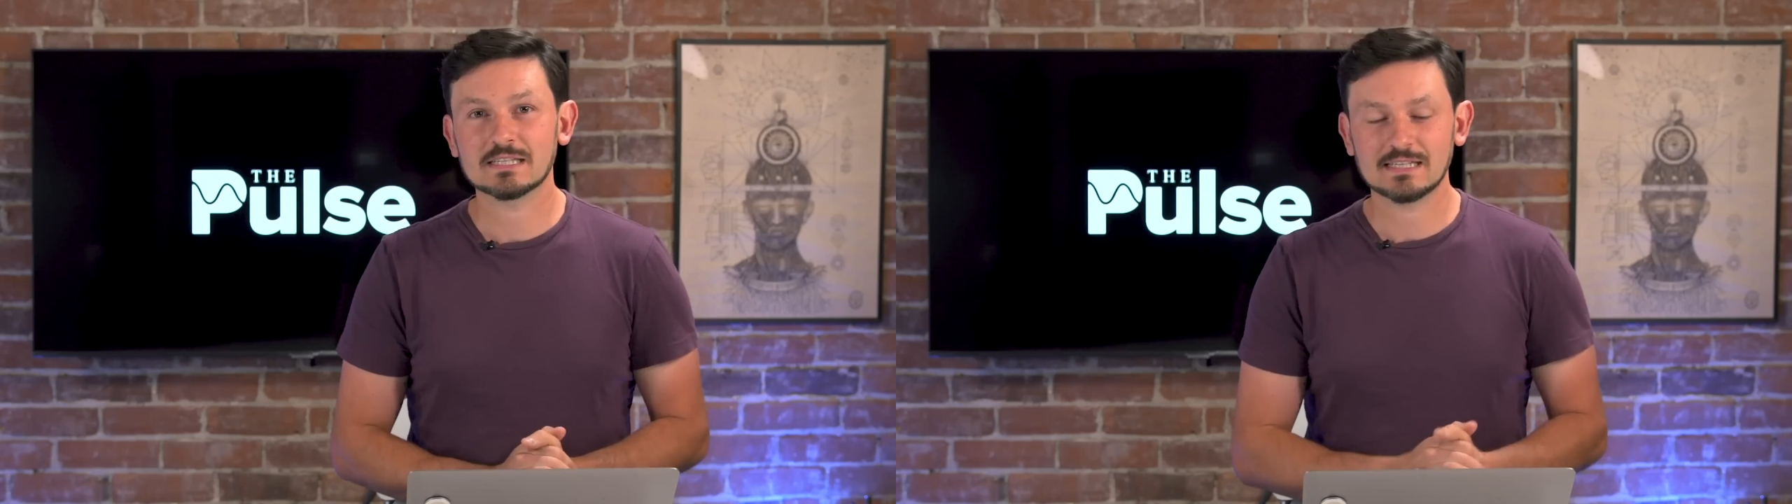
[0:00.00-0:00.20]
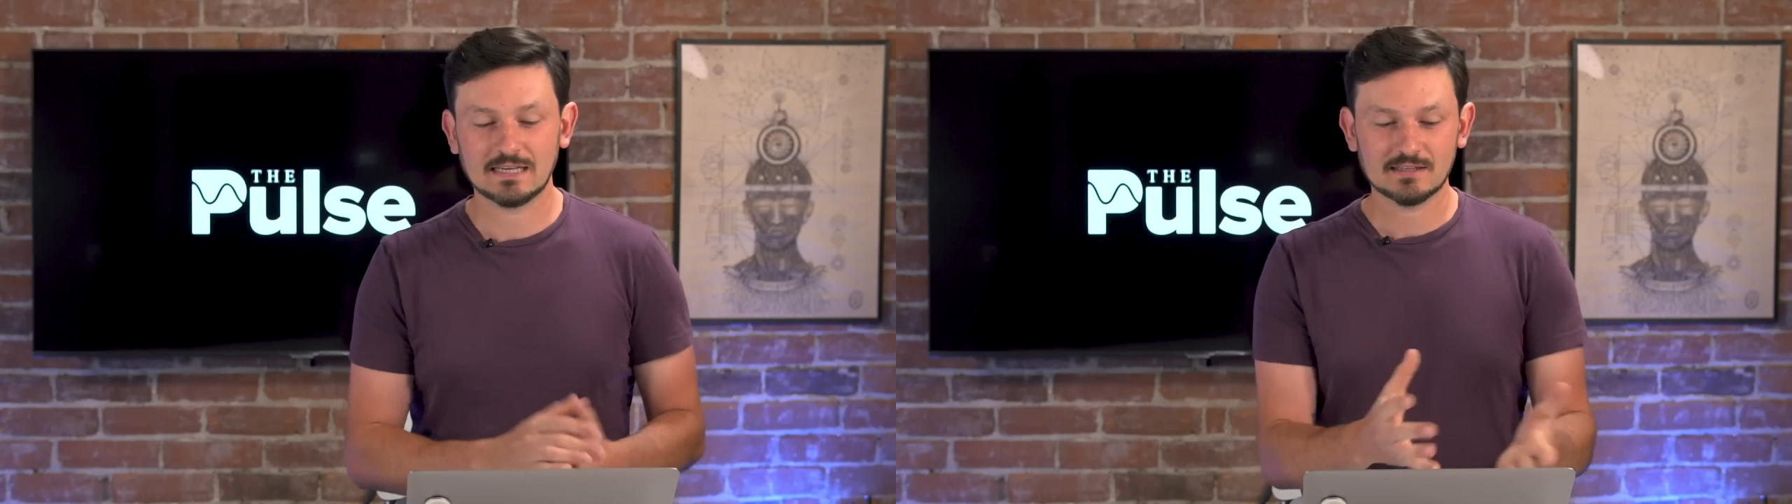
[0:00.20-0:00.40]

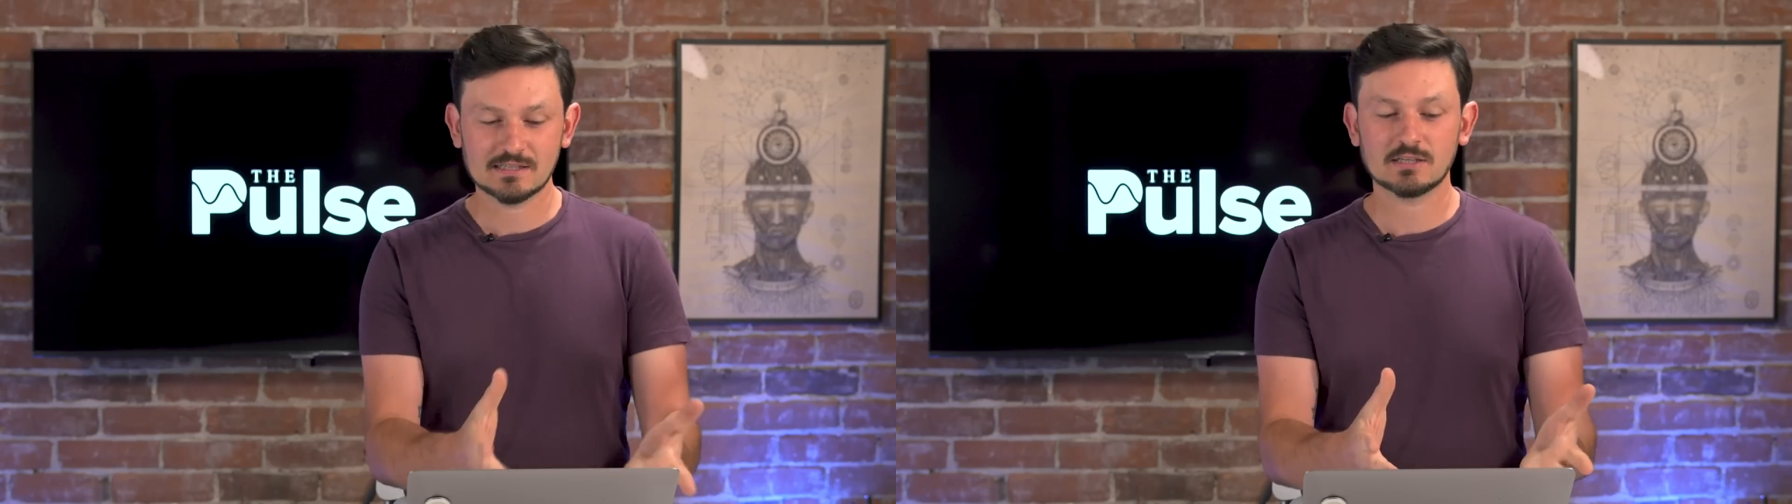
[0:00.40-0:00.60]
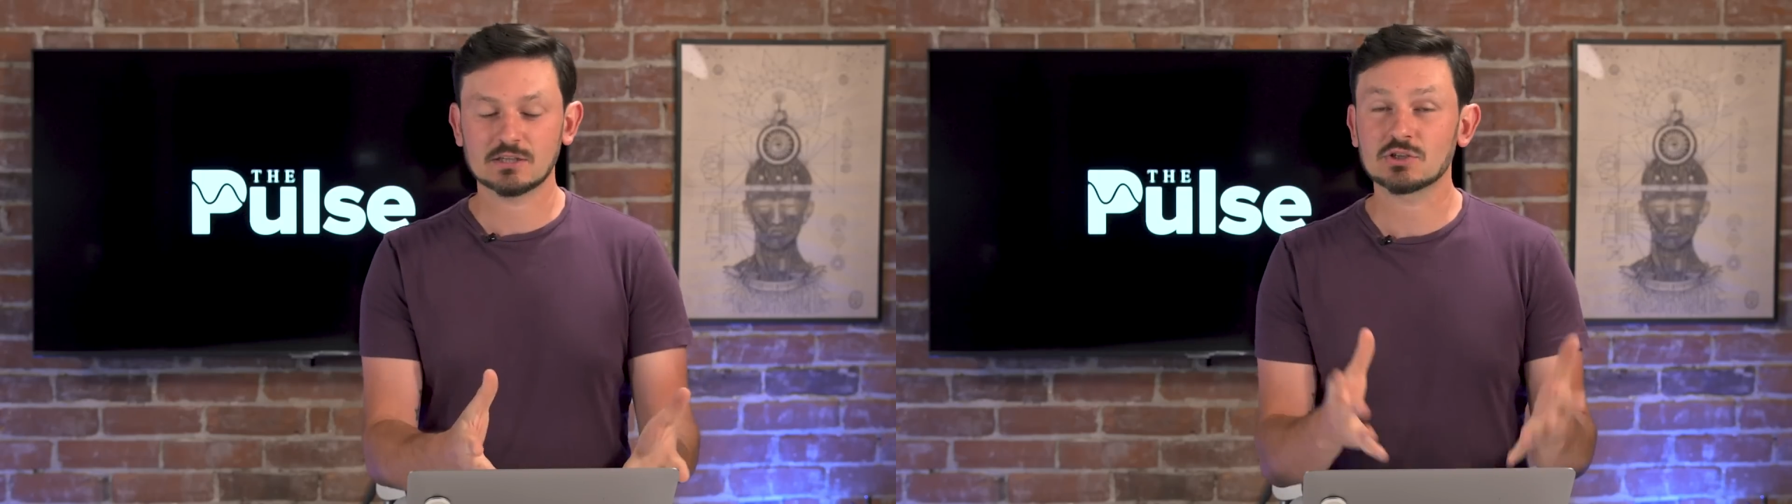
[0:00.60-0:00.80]
is that
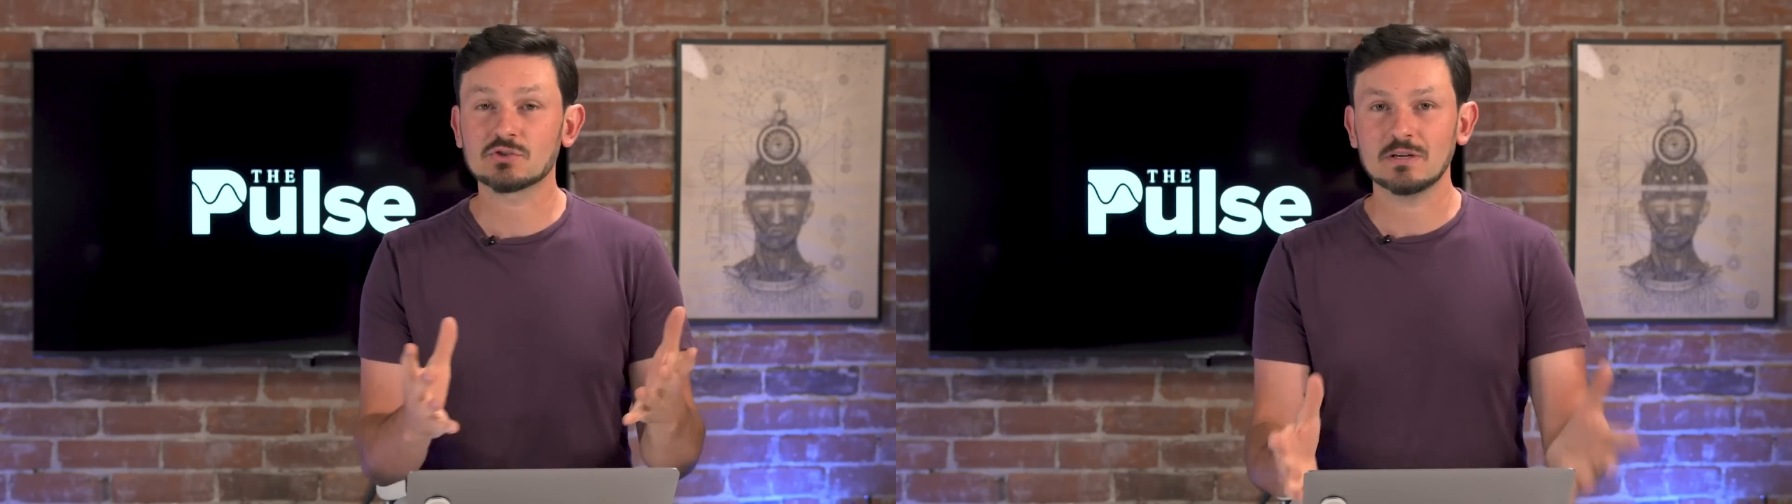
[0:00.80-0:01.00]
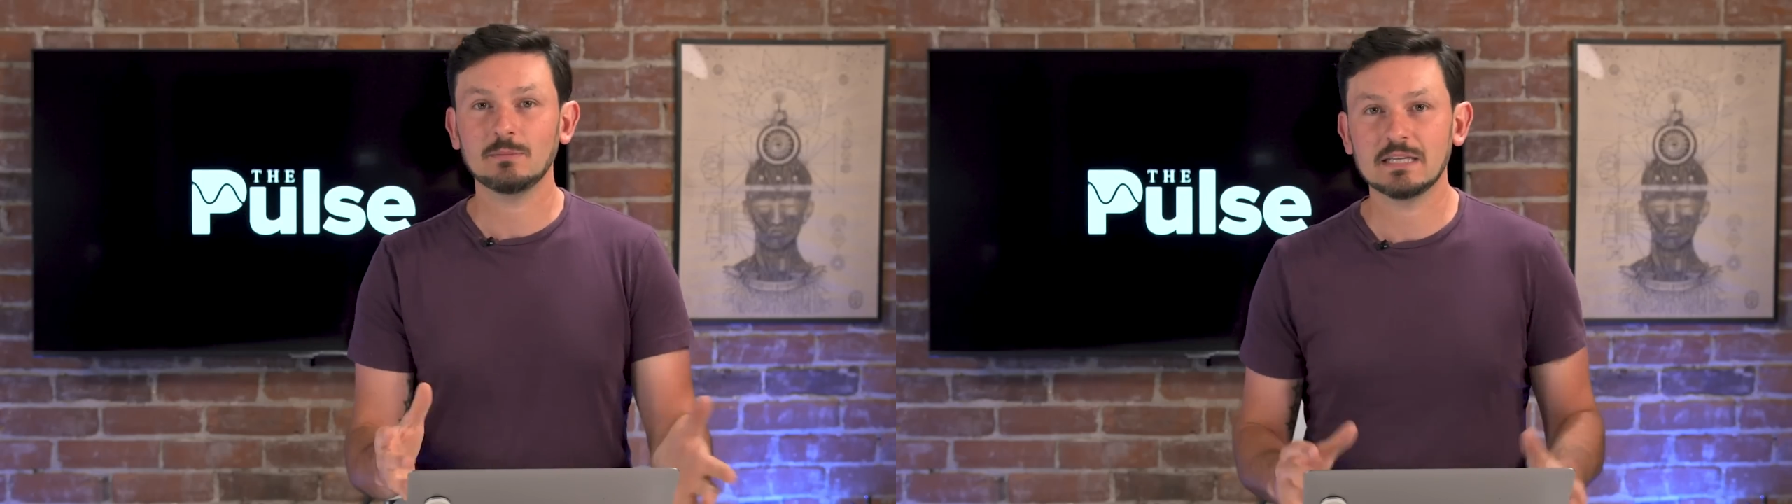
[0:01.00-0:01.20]
this is
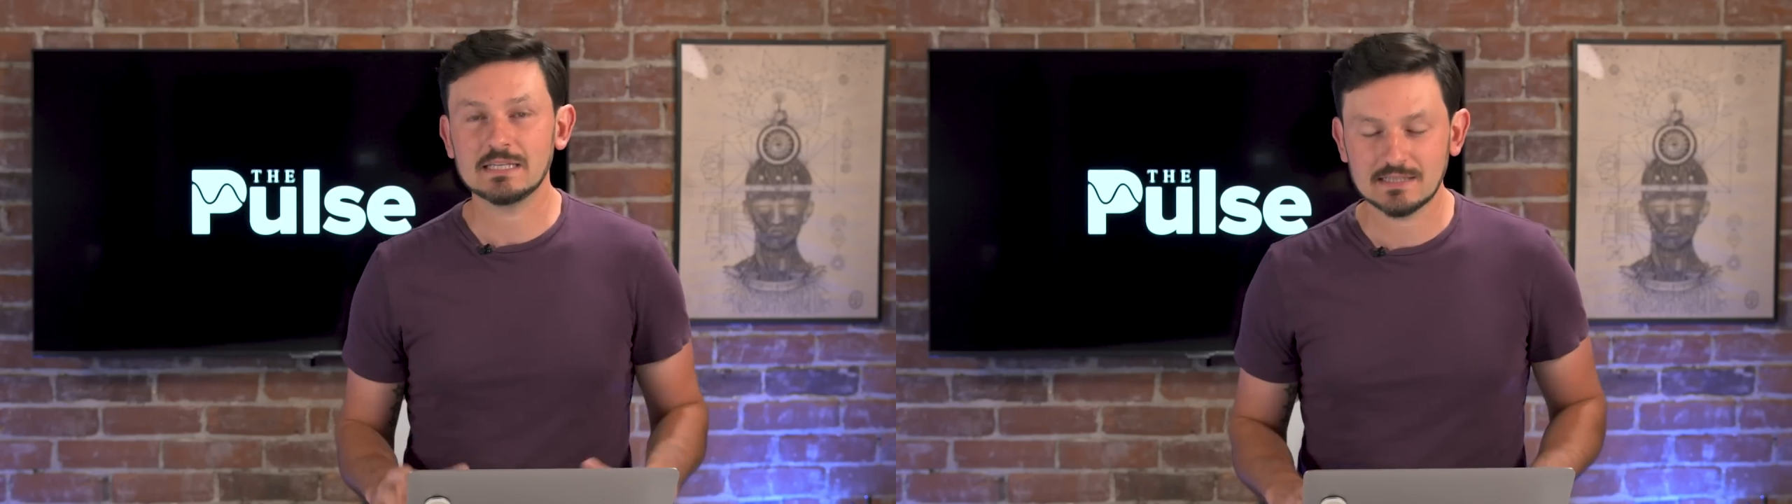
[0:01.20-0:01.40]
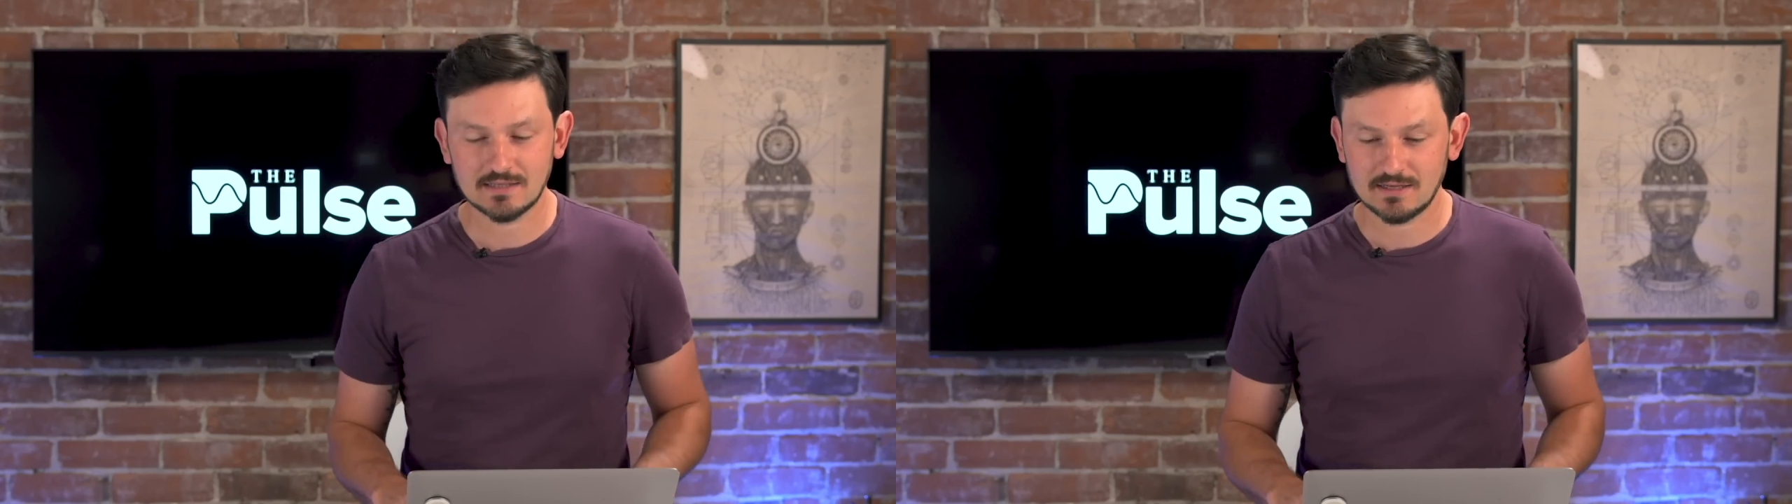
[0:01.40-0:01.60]
extremely
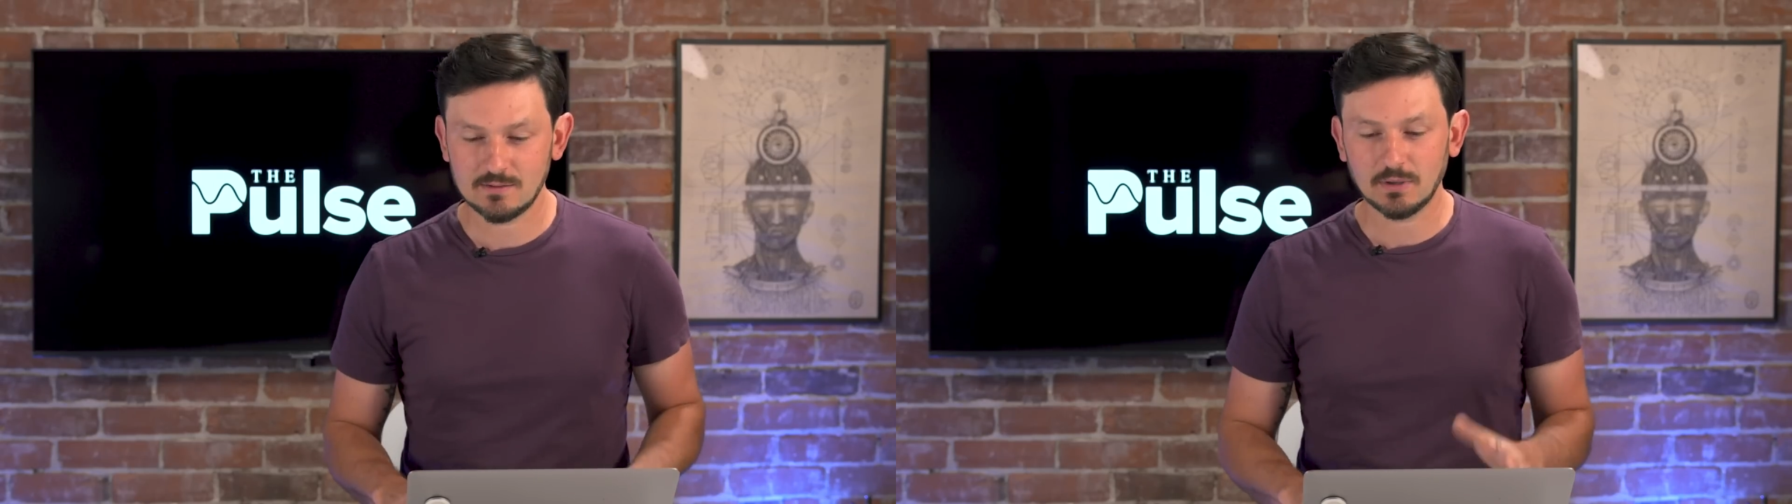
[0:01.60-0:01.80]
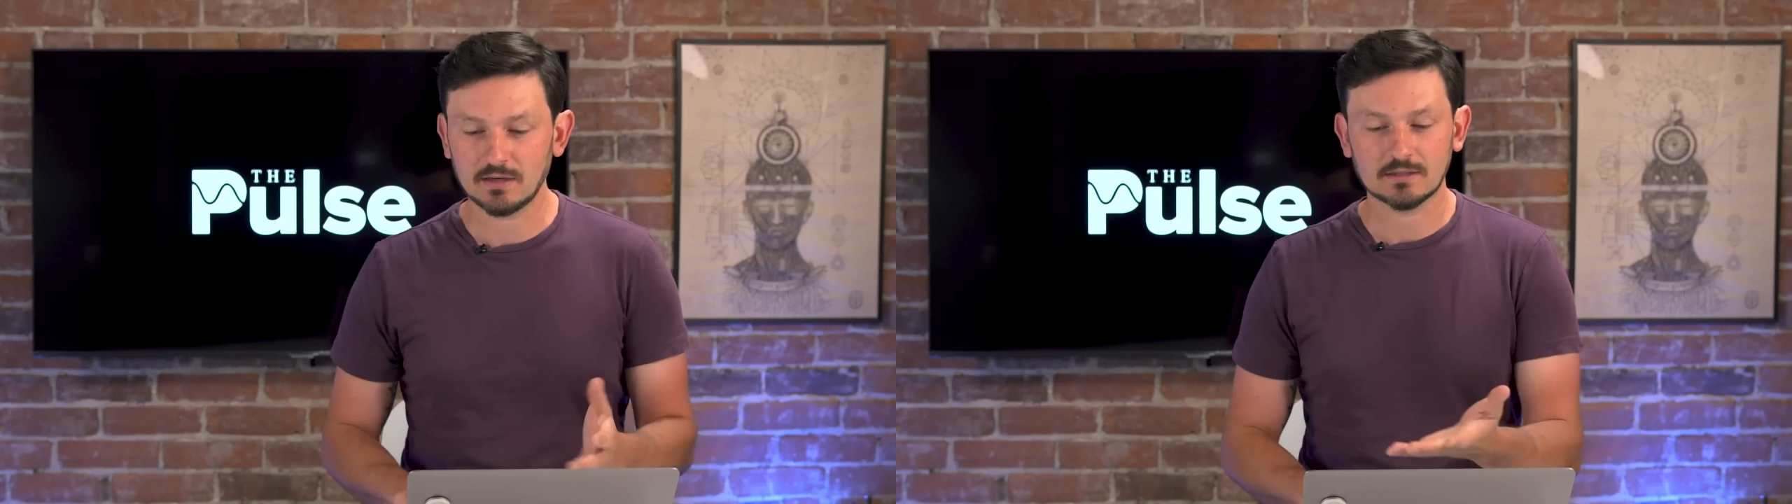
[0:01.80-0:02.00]
easy to
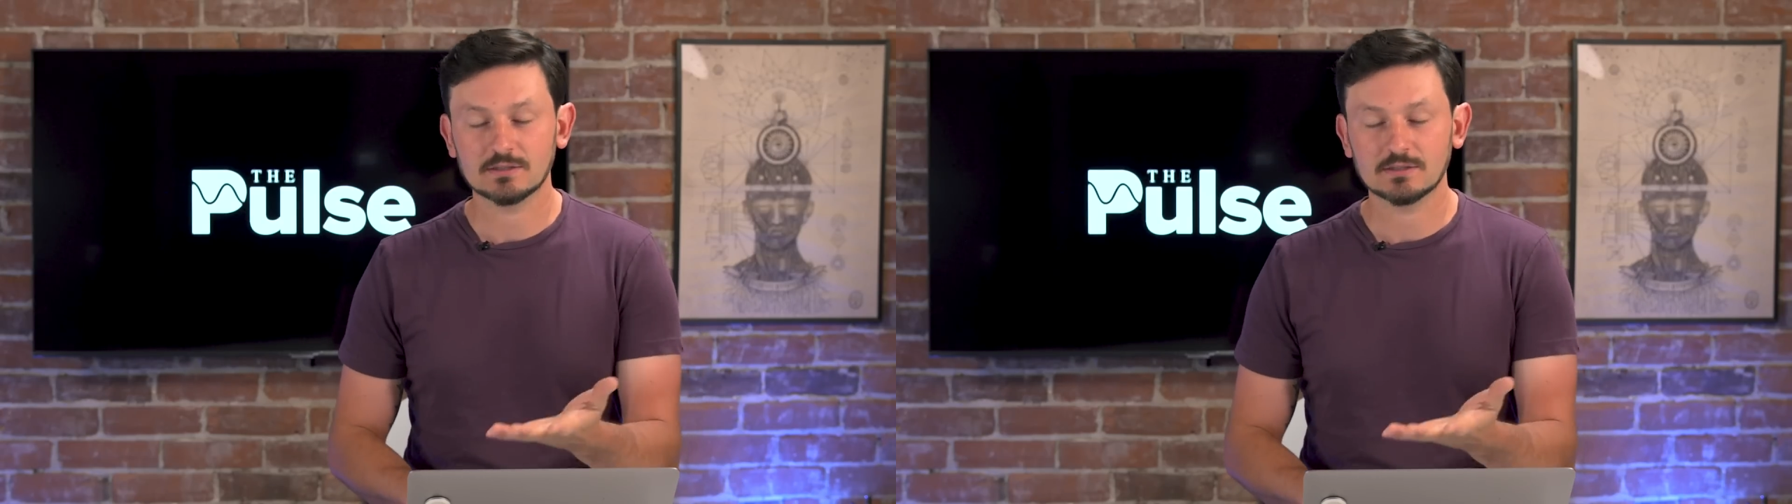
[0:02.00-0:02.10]
debunk.